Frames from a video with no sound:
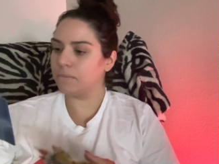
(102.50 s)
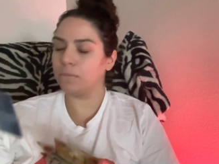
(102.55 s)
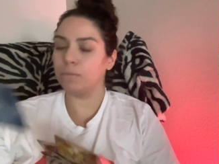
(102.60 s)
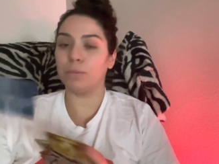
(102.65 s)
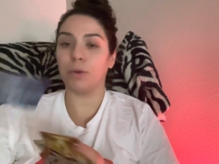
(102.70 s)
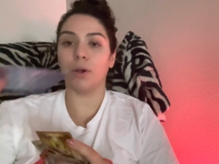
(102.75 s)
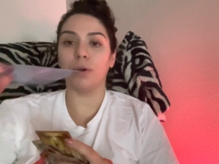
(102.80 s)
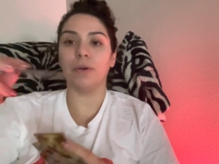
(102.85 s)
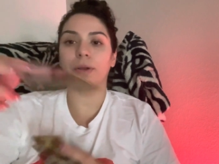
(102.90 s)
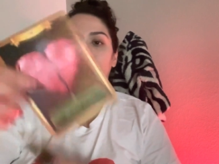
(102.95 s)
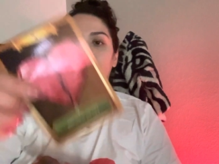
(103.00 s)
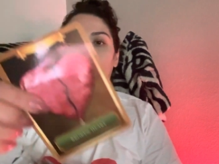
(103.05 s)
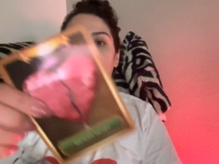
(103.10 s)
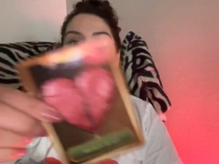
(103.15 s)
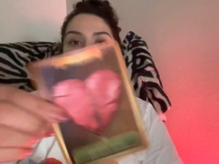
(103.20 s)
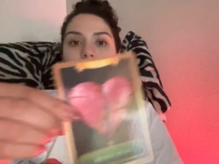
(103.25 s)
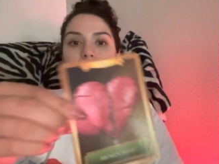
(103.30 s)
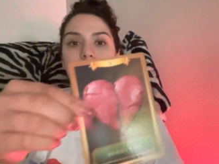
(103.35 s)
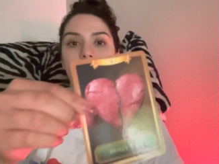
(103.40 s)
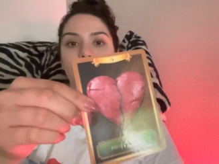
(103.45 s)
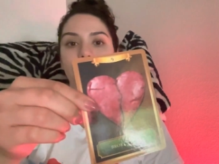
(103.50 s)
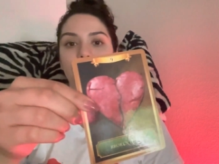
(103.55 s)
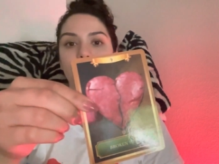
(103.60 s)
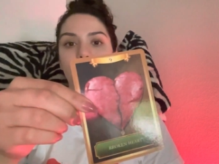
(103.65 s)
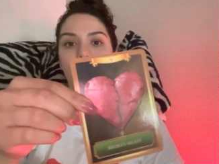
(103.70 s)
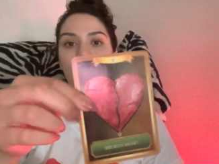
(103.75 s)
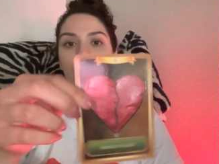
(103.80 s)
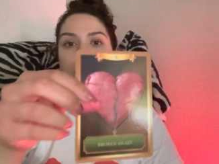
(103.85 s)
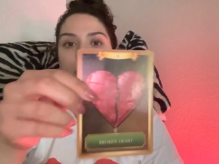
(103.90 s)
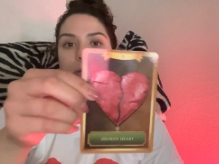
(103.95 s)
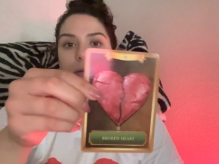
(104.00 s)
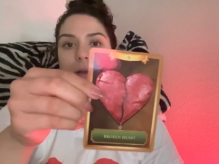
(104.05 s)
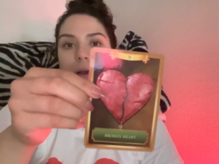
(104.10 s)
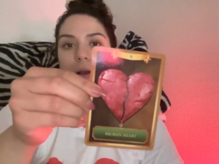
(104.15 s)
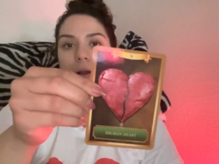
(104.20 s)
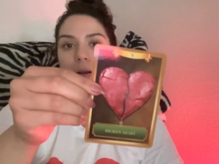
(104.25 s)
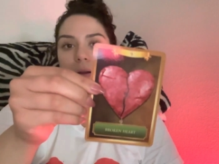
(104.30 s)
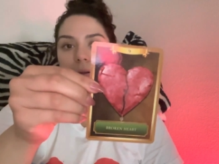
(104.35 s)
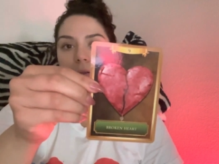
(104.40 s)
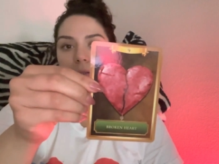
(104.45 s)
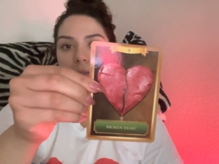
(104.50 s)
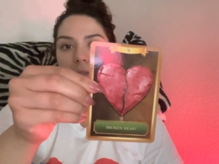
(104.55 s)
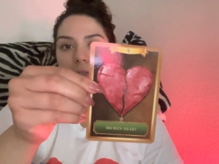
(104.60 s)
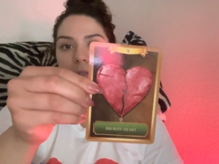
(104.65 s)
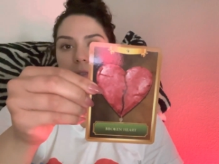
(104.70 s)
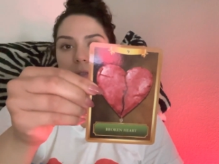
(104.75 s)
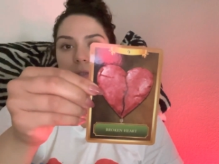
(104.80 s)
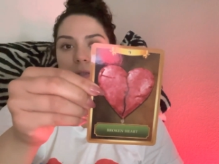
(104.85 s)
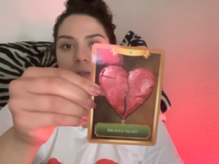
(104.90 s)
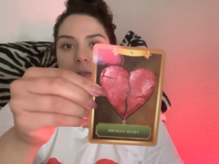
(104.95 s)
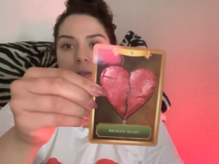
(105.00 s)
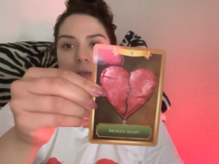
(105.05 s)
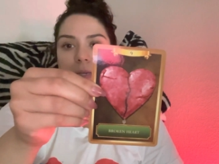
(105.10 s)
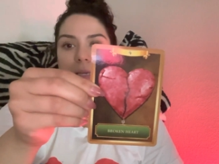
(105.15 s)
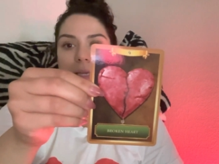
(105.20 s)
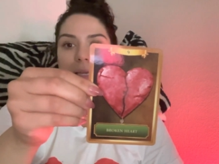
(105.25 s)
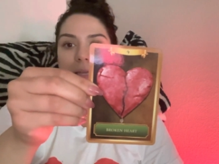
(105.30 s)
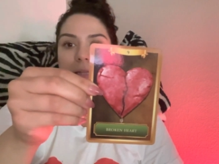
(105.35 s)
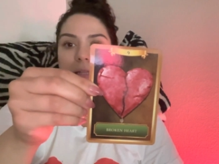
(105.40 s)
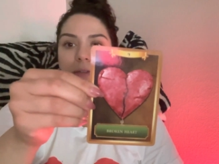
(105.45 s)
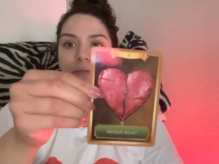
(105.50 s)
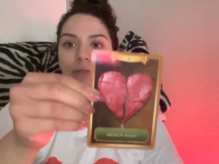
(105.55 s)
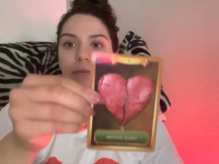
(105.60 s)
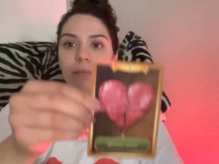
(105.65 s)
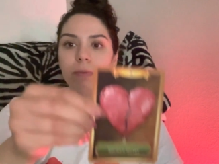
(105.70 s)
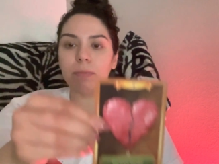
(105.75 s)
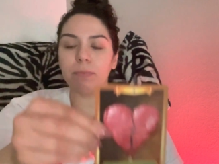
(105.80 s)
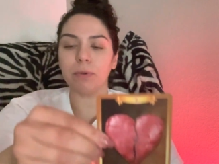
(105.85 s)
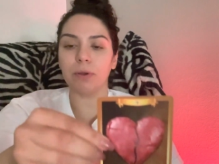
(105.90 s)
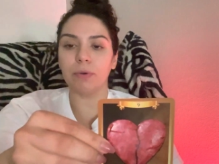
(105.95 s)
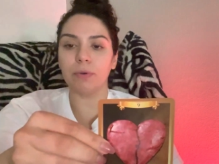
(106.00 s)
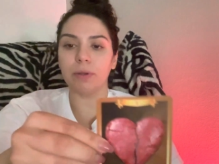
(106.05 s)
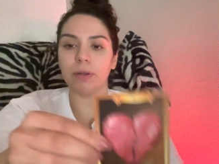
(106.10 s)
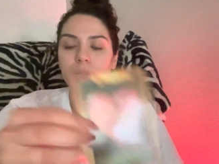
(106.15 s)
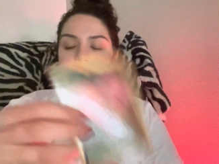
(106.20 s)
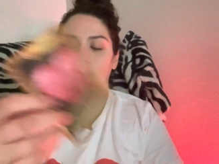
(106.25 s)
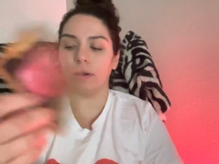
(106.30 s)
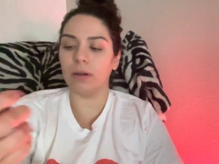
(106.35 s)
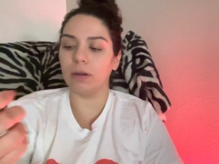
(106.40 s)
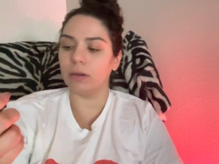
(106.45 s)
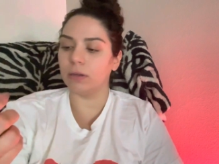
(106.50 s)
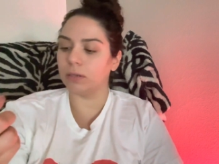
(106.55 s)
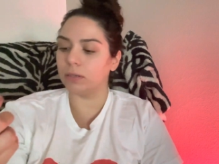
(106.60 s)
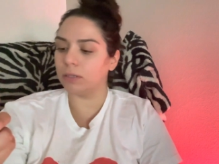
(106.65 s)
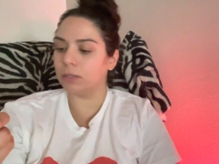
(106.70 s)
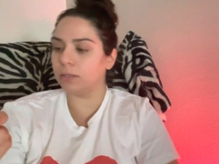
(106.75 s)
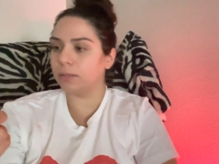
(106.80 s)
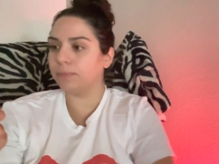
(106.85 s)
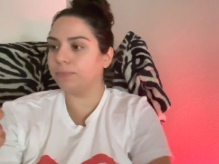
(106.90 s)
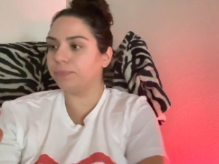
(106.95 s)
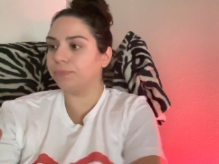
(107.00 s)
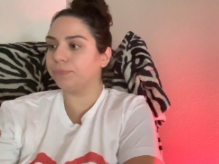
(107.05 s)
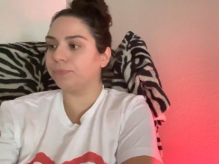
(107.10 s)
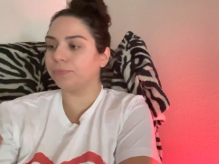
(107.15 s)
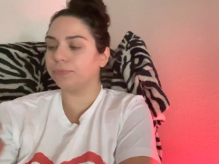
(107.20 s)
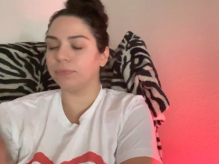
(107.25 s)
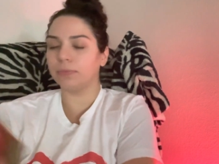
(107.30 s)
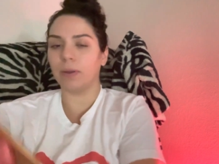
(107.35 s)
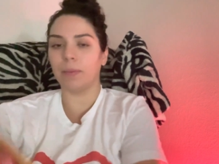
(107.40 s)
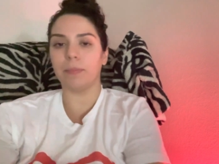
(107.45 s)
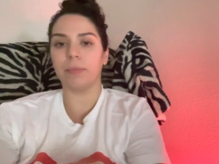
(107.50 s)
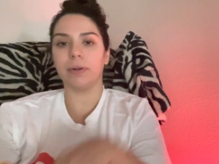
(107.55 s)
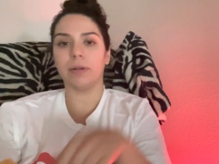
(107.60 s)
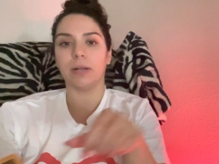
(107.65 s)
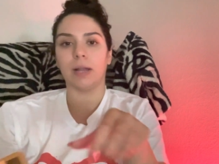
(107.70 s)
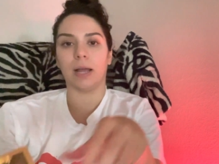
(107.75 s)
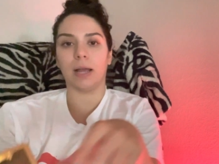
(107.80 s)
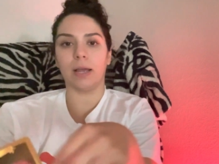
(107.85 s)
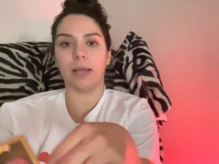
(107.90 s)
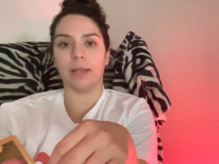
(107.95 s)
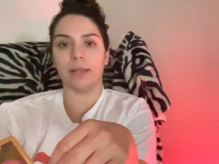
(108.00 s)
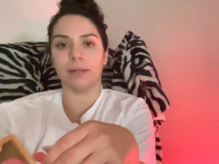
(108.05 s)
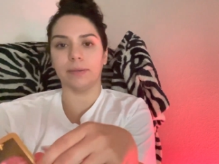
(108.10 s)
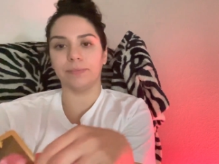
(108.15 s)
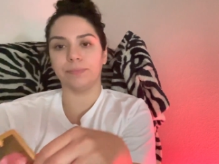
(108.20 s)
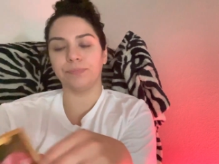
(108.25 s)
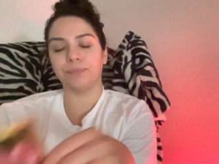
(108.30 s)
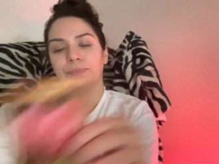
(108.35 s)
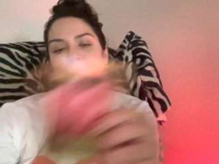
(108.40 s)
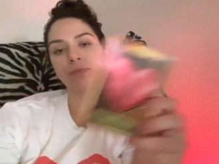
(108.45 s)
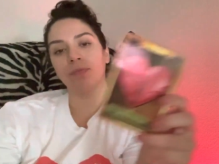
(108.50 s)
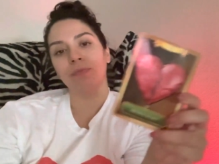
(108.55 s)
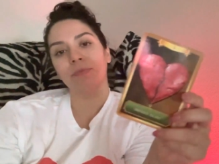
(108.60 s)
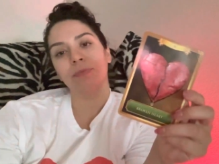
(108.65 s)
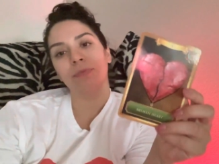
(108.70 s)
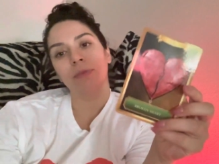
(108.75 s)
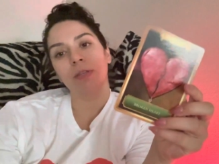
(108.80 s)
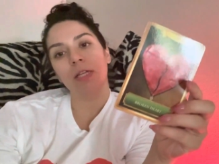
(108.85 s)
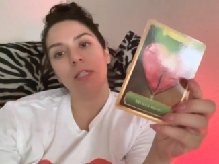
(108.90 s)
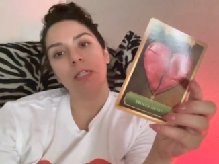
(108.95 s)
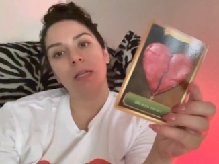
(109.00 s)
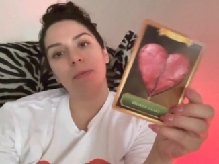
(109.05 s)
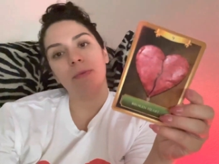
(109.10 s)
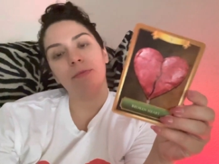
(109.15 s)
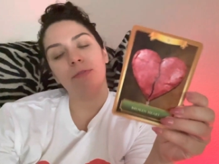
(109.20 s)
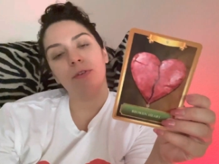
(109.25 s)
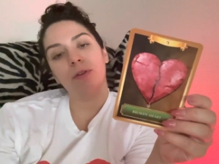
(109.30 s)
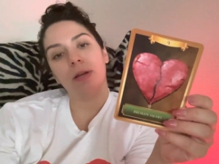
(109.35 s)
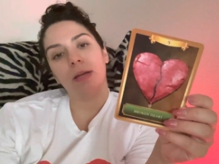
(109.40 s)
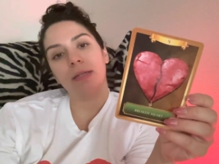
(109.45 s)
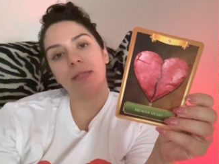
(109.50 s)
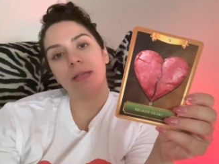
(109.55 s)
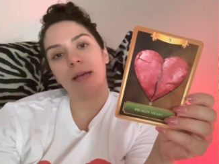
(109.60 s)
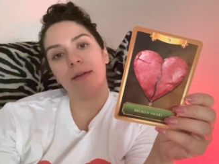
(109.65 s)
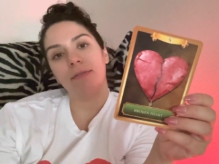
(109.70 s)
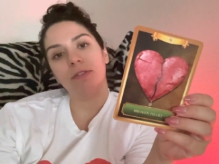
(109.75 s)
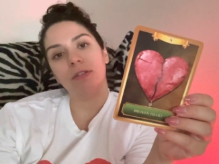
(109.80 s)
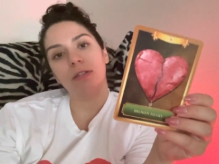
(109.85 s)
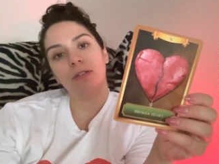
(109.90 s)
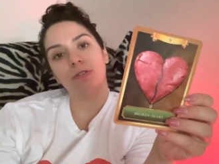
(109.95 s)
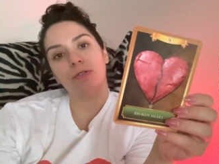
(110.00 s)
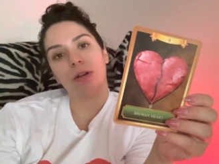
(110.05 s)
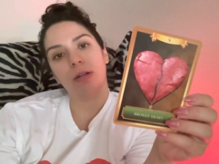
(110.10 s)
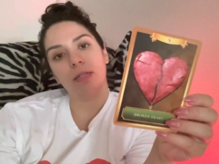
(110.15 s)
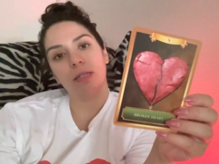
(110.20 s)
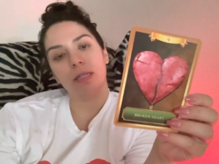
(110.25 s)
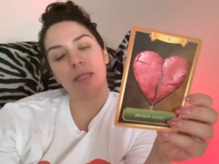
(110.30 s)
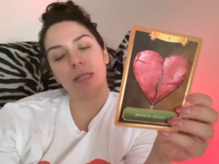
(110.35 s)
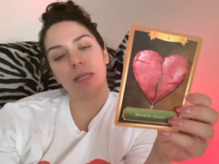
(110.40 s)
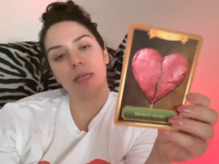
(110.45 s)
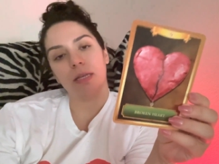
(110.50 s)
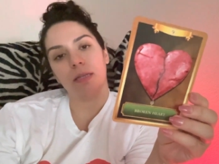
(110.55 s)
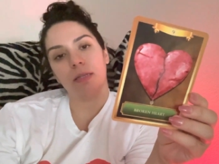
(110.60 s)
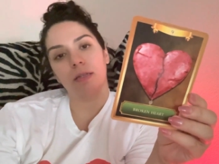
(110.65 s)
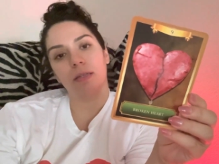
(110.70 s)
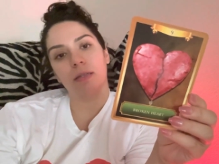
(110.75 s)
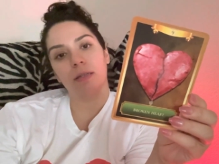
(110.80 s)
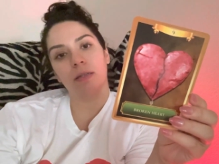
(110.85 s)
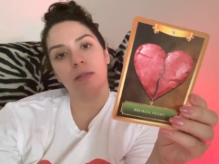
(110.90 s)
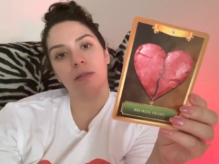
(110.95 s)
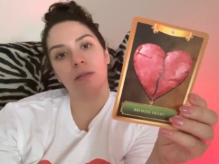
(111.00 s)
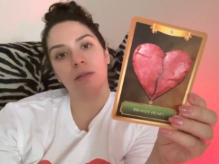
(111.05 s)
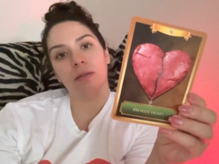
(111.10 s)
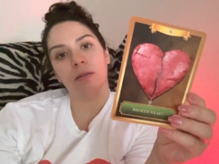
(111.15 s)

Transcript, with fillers: Broken heart. Healing from a broken heart. Number 9. Some of you guys have to address this.